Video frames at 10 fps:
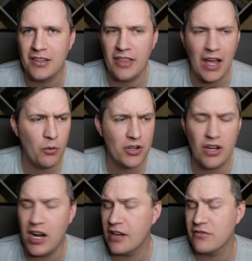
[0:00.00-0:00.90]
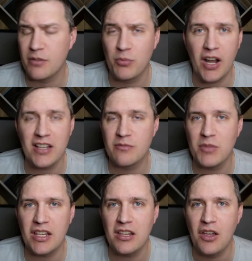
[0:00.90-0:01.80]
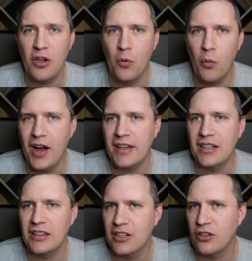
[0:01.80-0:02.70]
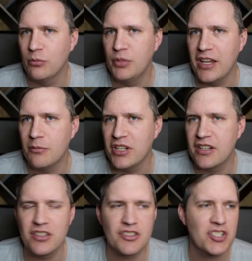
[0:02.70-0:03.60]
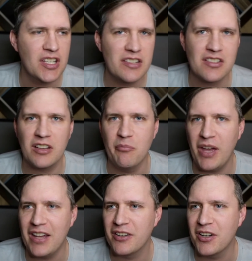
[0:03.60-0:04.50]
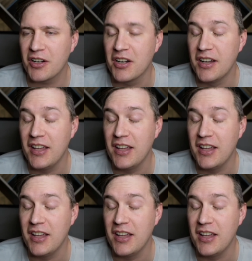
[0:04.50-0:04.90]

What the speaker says: That would not have surprised me one little bit, because she's a competitor,